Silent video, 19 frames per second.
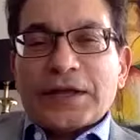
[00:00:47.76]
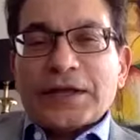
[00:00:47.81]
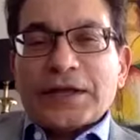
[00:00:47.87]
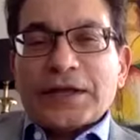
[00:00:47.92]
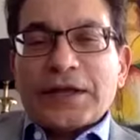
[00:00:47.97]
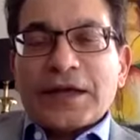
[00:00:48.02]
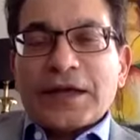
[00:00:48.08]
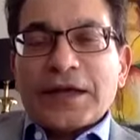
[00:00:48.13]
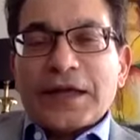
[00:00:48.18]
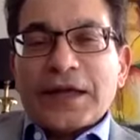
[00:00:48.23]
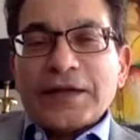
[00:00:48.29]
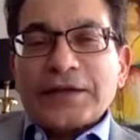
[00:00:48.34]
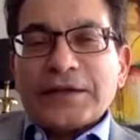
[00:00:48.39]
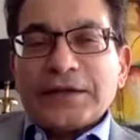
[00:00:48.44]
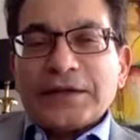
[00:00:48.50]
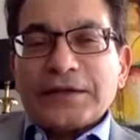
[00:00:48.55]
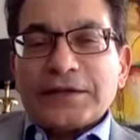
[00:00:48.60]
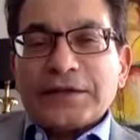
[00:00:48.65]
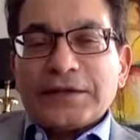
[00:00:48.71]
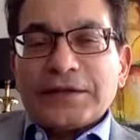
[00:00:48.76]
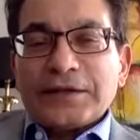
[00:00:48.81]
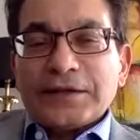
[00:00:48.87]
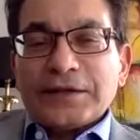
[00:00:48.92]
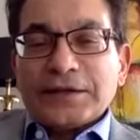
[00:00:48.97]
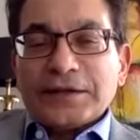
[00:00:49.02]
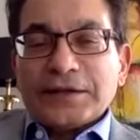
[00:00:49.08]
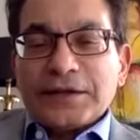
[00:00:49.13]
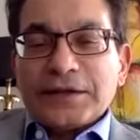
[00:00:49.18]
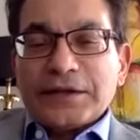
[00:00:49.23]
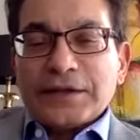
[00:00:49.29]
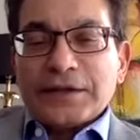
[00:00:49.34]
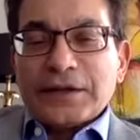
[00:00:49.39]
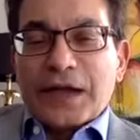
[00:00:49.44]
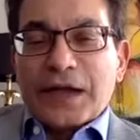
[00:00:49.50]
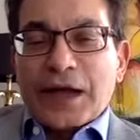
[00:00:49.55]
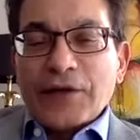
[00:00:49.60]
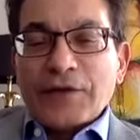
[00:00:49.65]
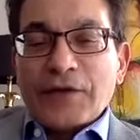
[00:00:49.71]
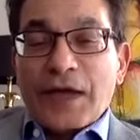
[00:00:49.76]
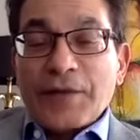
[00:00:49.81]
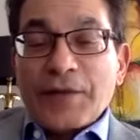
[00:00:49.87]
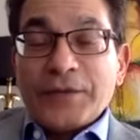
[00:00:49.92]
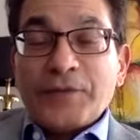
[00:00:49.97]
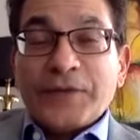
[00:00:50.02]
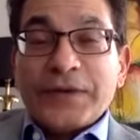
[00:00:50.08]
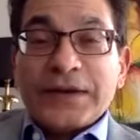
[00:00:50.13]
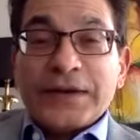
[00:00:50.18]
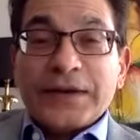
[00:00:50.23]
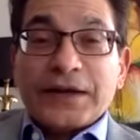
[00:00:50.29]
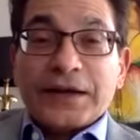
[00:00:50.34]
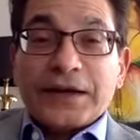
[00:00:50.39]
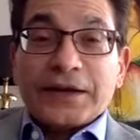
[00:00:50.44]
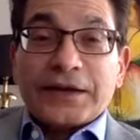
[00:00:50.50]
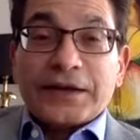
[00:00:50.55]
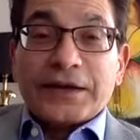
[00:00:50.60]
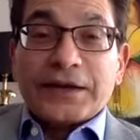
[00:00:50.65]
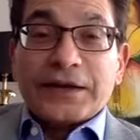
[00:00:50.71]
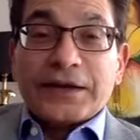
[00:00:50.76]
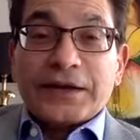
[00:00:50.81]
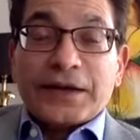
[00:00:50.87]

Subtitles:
I think I've been very lucky.